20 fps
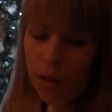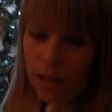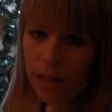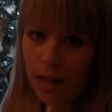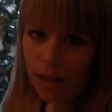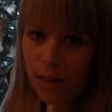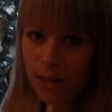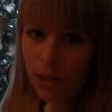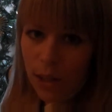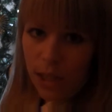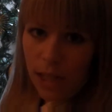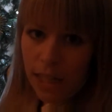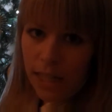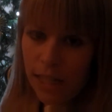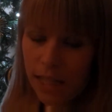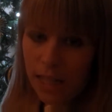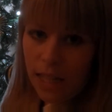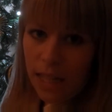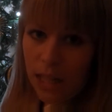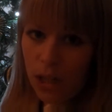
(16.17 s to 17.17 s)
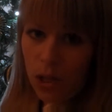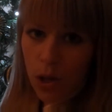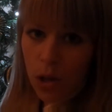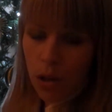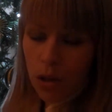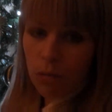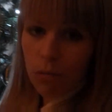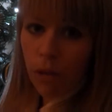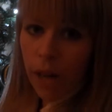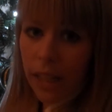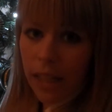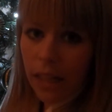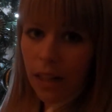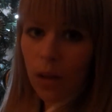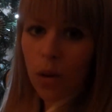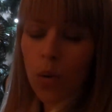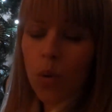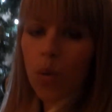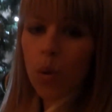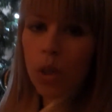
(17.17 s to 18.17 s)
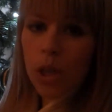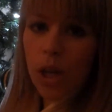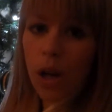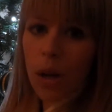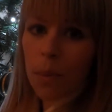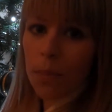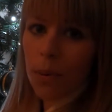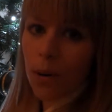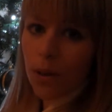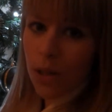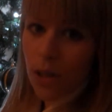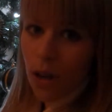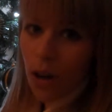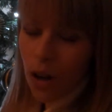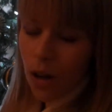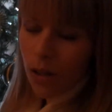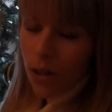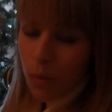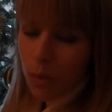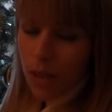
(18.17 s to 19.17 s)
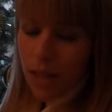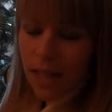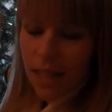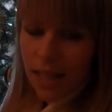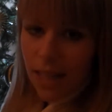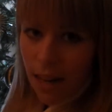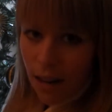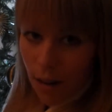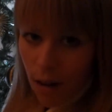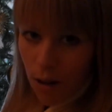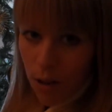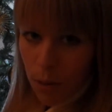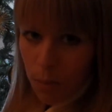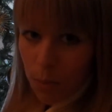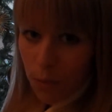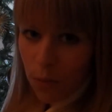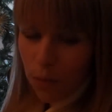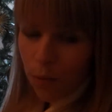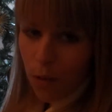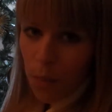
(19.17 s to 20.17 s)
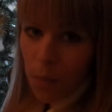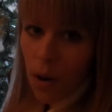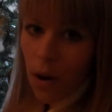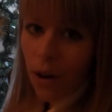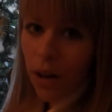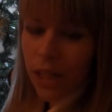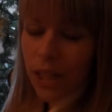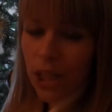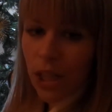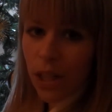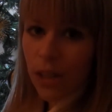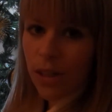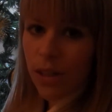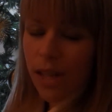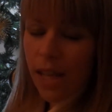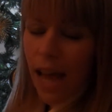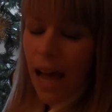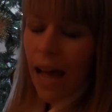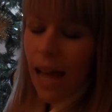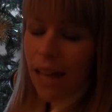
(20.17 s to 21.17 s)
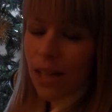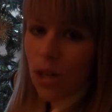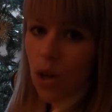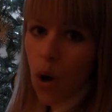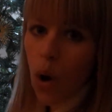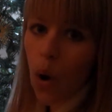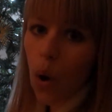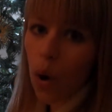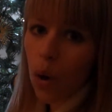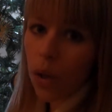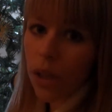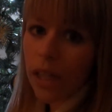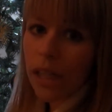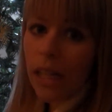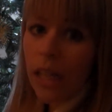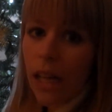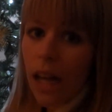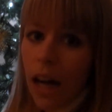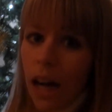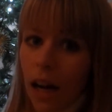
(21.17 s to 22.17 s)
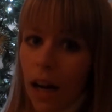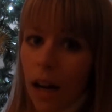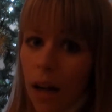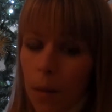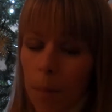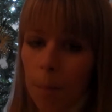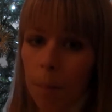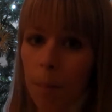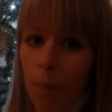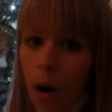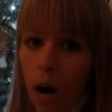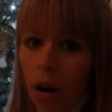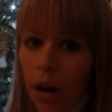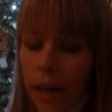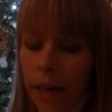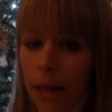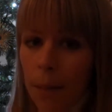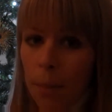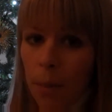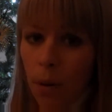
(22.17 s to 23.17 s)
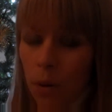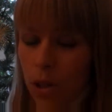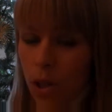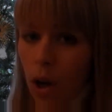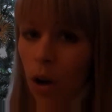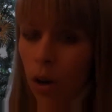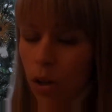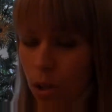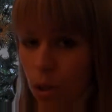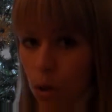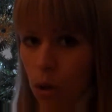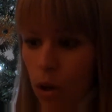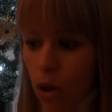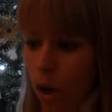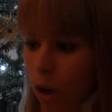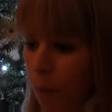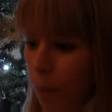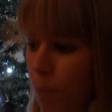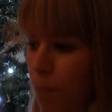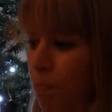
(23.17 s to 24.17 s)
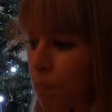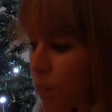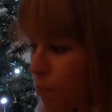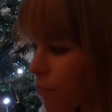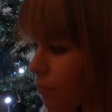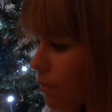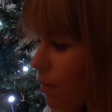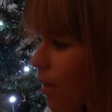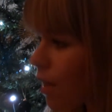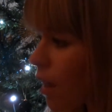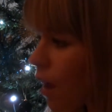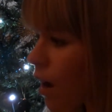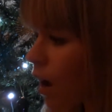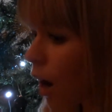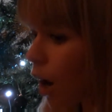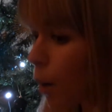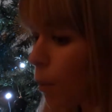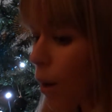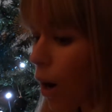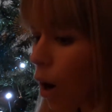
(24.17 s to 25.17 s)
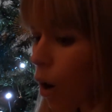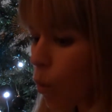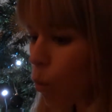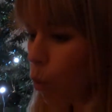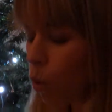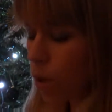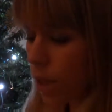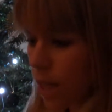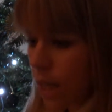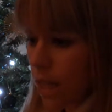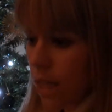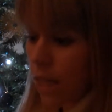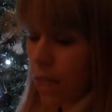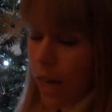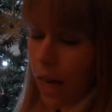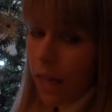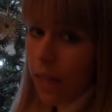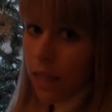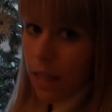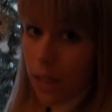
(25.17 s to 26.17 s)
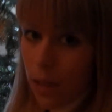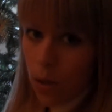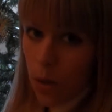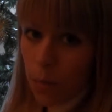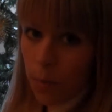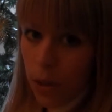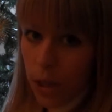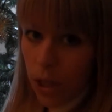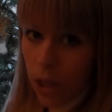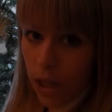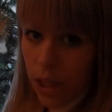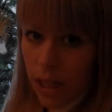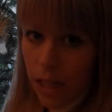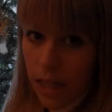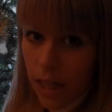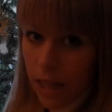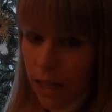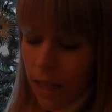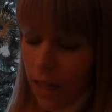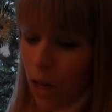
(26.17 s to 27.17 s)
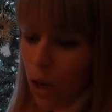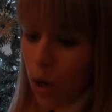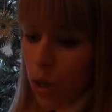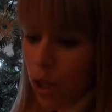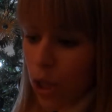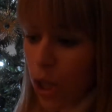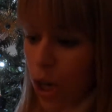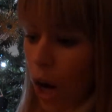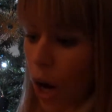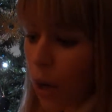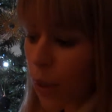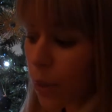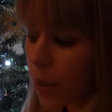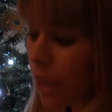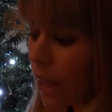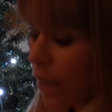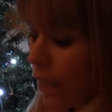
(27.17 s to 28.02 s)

thousands listening to the regular audio podcast which is downloadable from iTunes and on uh, mypodcast.com. Um, I wanted to take this opportunity in the last show